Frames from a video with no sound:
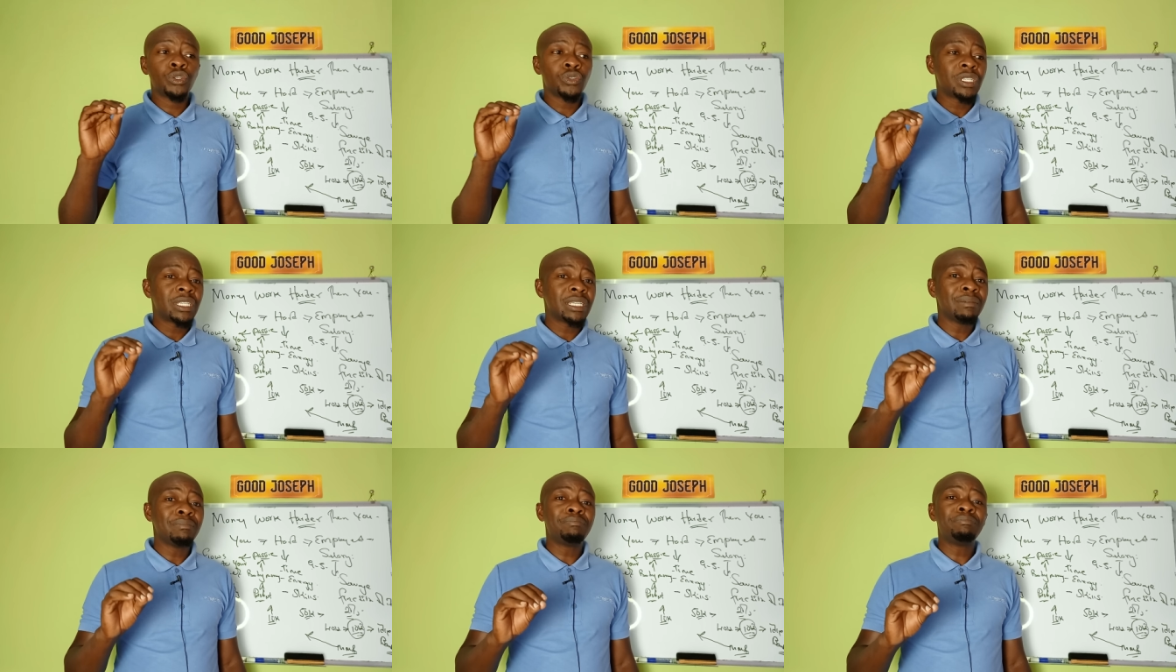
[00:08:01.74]
to
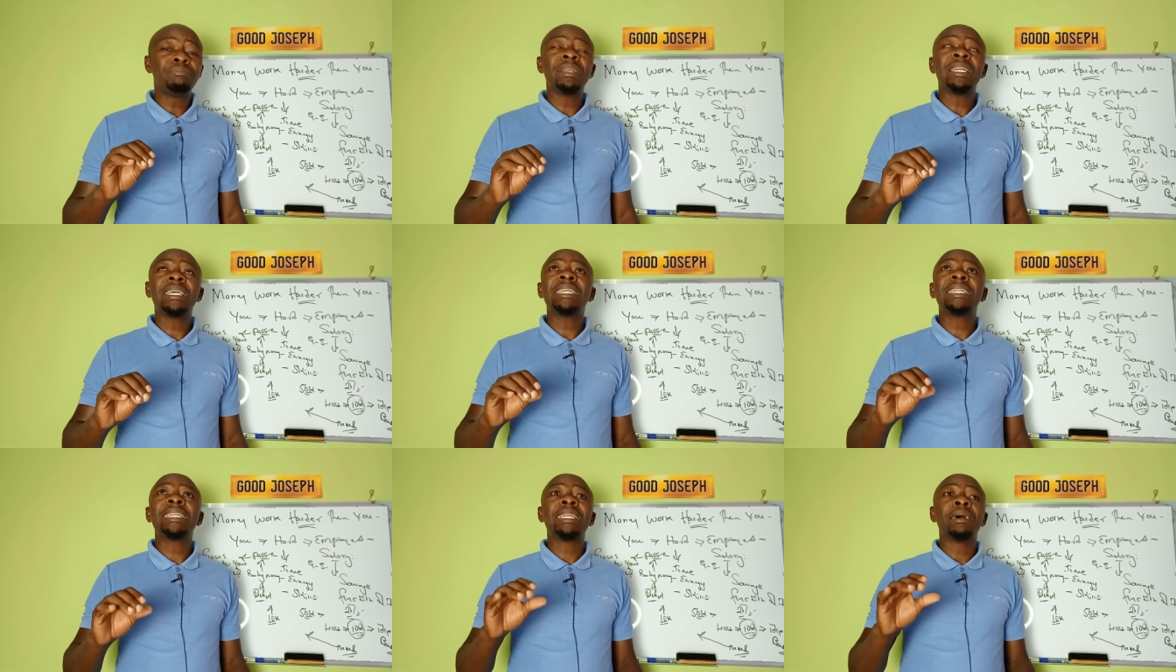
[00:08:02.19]

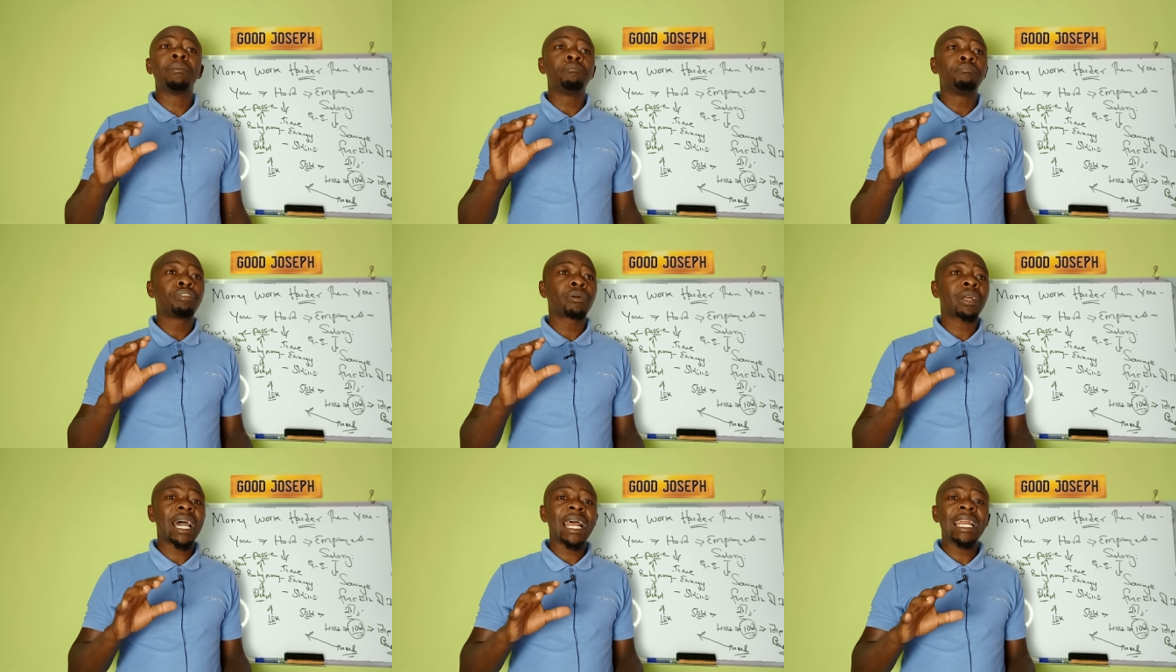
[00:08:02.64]
simply
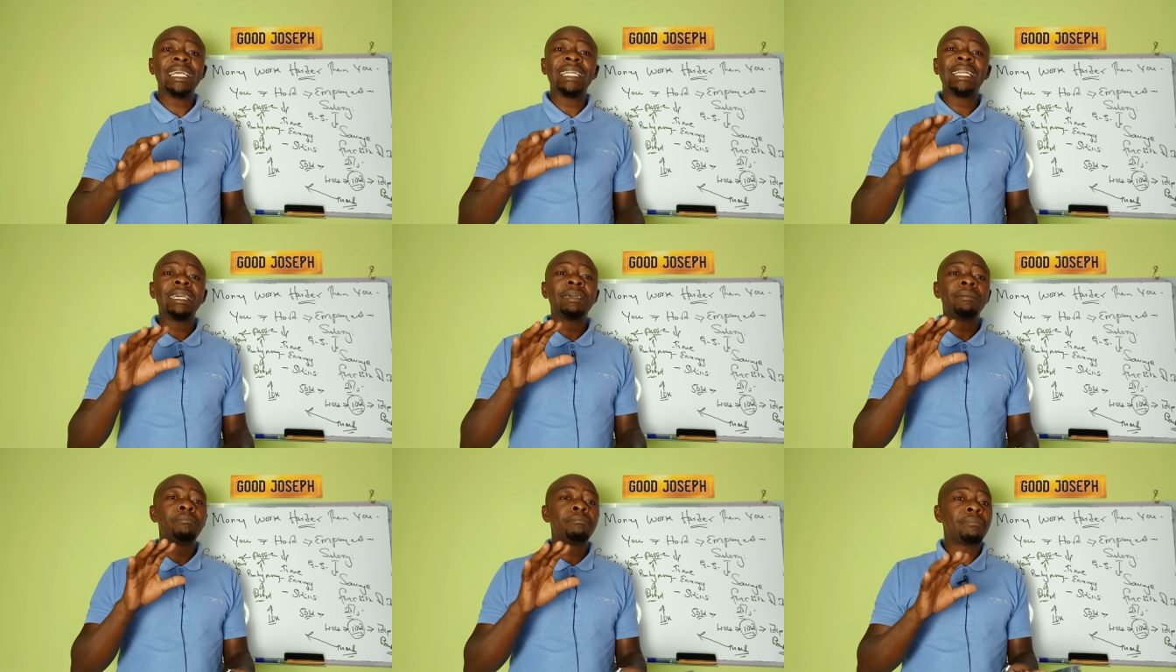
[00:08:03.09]

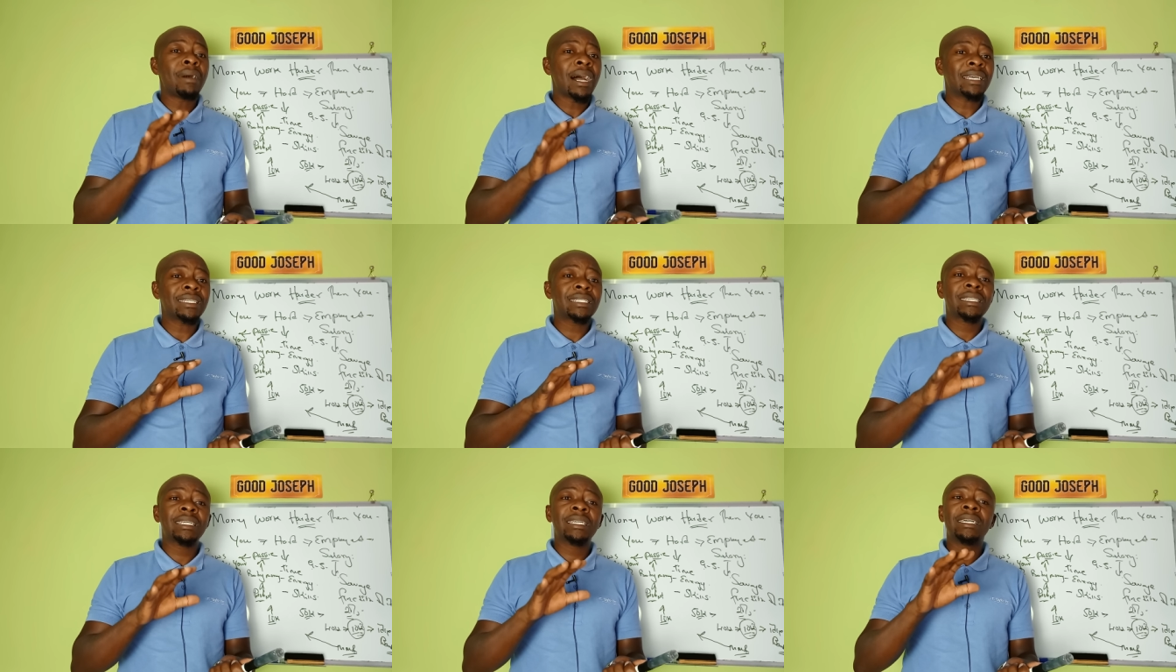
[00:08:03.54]
temporarily
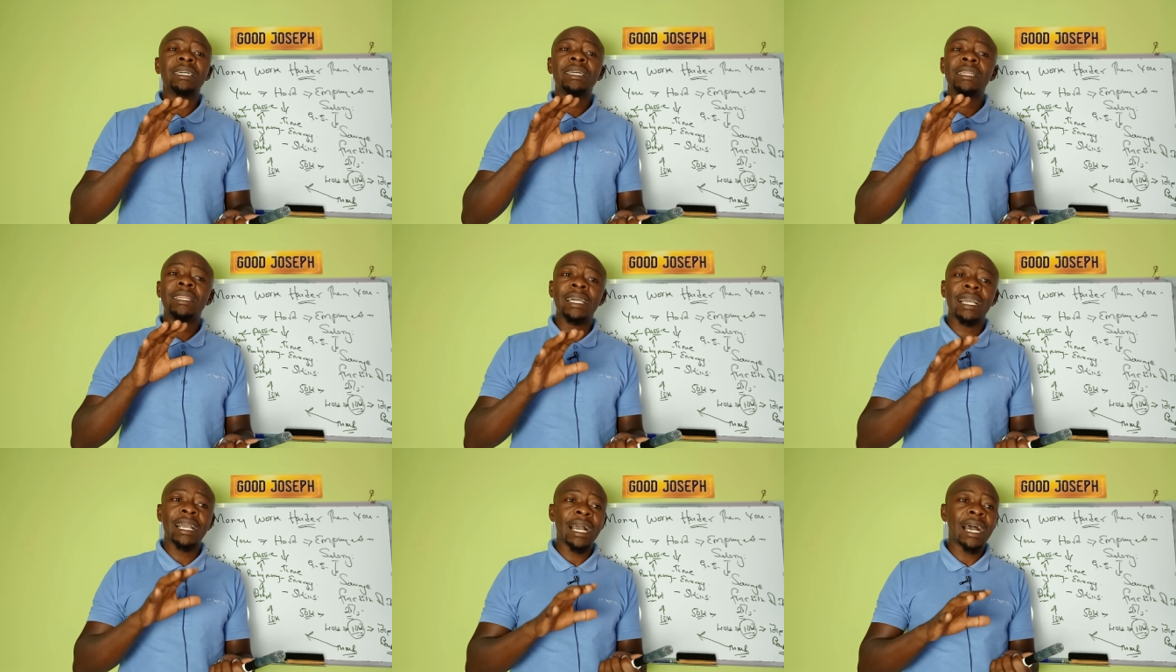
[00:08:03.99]
mask
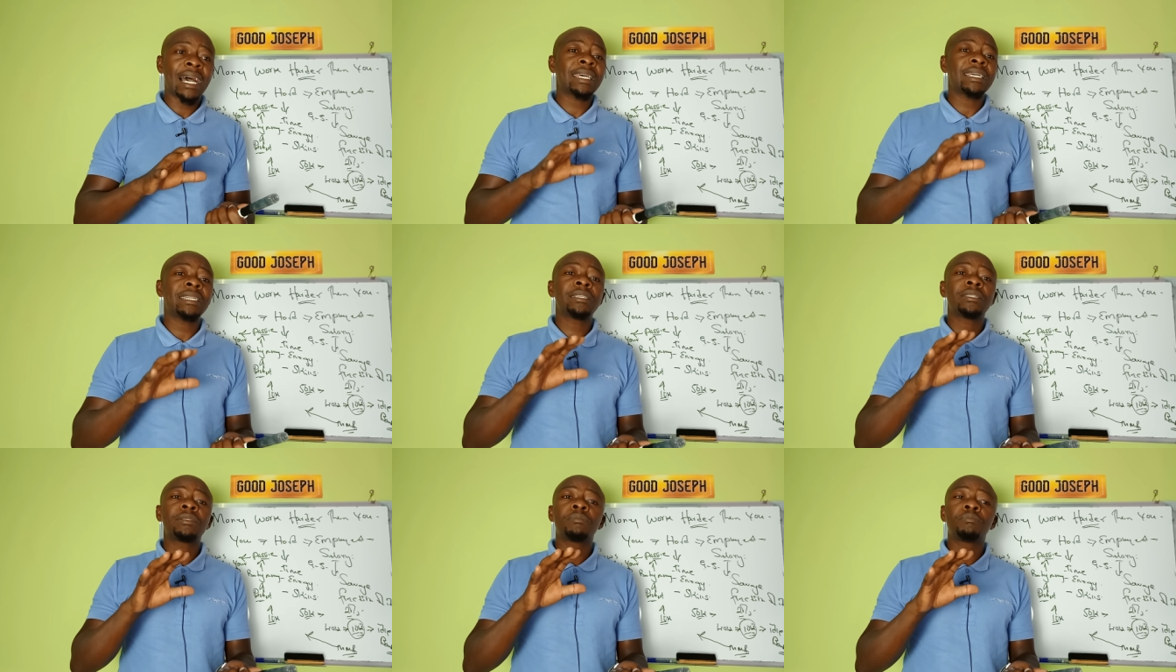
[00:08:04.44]
the
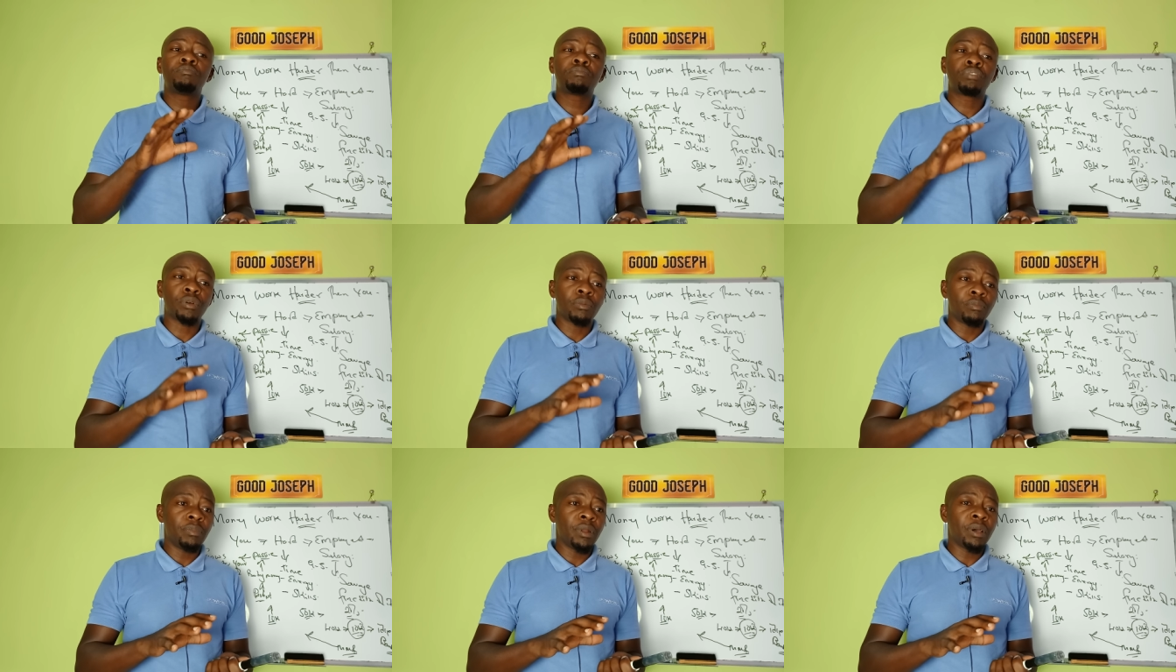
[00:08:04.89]
current
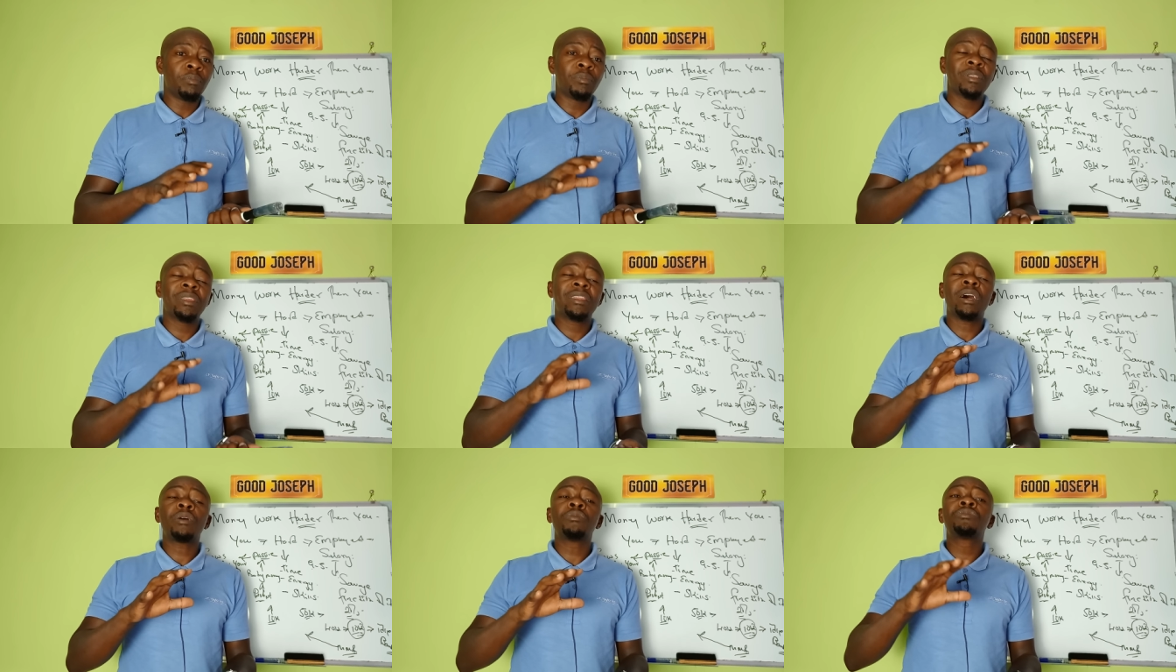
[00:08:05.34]
problem
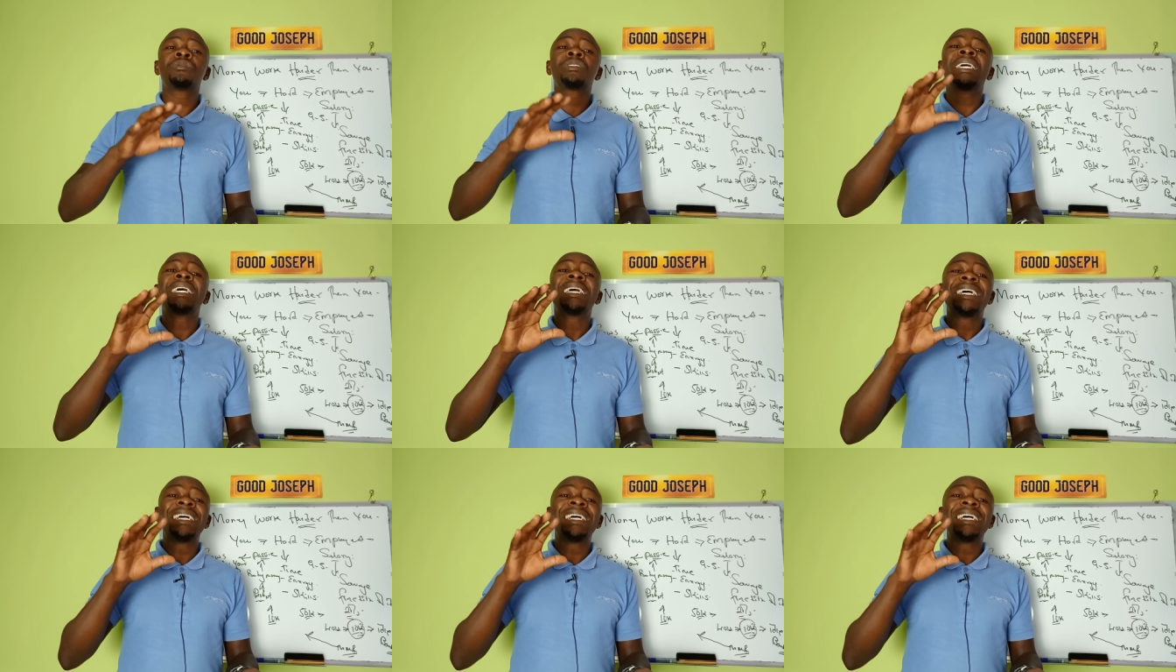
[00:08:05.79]
without